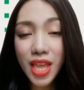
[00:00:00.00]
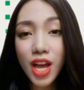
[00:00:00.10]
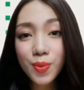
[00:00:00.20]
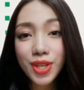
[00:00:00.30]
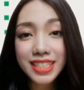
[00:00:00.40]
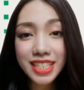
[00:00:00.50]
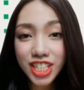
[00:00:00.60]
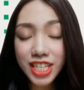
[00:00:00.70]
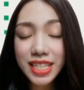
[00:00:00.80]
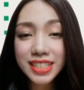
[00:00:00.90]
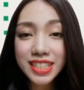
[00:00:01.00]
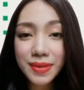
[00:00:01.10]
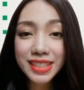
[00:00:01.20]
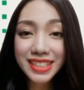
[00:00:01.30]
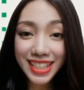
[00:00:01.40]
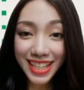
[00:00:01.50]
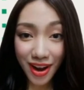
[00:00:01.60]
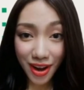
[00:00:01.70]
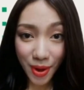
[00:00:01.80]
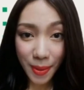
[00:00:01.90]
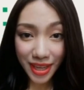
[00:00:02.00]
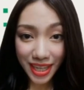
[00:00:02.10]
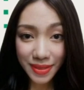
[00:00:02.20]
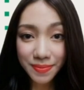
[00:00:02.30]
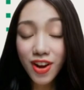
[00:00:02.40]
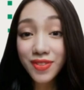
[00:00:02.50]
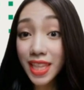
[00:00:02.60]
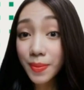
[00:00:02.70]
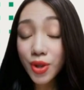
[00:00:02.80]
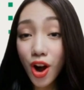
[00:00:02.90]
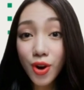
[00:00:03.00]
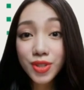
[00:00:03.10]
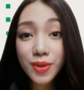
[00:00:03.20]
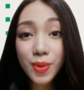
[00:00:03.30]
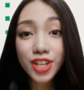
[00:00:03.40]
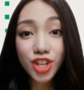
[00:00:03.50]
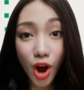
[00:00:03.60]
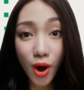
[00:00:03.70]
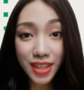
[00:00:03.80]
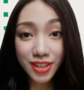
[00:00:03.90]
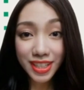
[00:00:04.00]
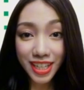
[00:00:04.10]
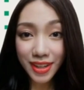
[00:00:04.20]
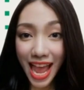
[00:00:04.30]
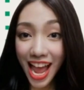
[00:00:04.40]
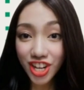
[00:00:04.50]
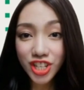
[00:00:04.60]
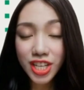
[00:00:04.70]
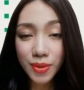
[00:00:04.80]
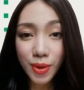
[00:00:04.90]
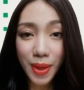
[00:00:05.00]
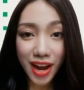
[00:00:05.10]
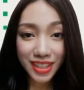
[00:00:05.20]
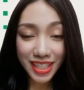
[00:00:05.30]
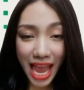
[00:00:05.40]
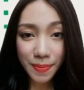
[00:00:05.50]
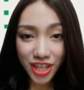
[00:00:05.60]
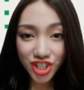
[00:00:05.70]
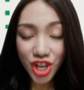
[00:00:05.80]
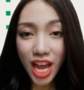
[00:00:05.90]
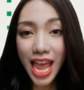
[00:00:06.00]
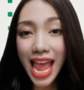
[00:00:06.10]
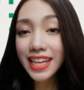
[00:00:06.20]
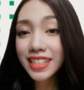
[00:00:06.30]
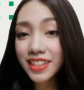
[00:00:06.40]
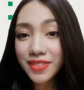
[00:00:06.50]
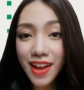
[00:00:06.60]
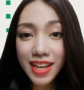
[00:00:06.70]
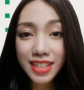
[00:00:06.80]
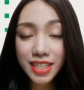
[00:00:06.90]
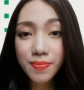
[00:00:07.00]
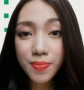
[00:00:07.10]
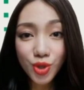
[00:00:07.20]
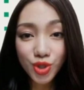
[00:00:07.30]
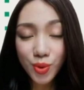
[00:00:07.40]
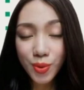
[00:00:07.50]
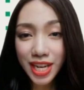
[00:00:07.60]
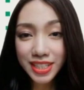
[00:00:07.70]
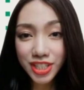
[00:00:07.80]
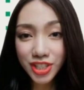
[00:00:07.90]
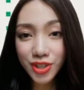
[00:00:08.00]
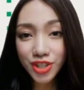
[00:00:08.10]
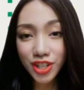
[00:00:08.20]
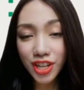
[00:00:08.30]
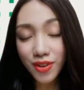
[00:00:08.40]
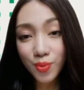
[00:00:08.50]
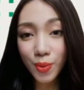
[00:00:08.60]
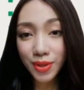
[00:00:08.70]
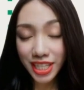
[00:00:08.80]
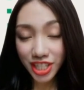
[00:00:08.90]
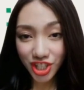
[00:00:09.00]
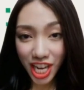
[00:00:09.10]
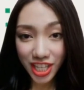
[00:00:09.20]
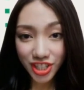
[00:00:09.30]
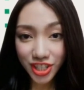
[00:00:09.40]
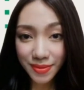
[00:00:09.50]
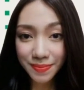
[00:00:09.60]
Rescission is a subsidiary remedy, available only when no other legal action can repair the damage, and its effect is mutual restitution of what was exchanged.